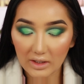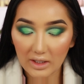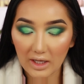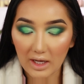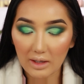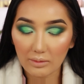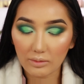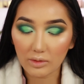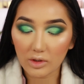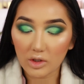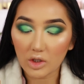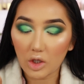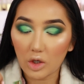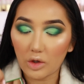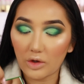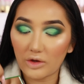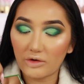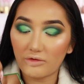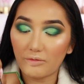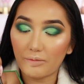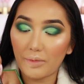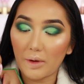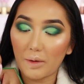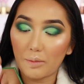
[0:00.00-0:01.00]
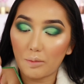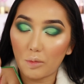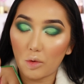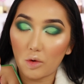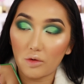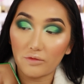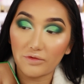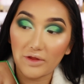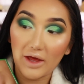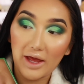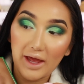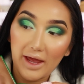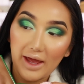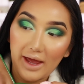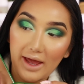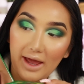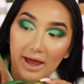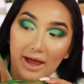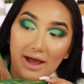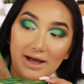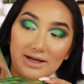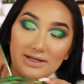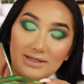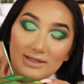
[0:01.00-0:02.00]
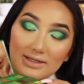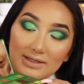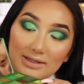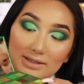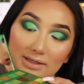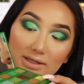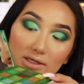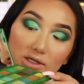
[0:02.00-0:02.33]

Okay, I'm going to go in a bit more of that Hass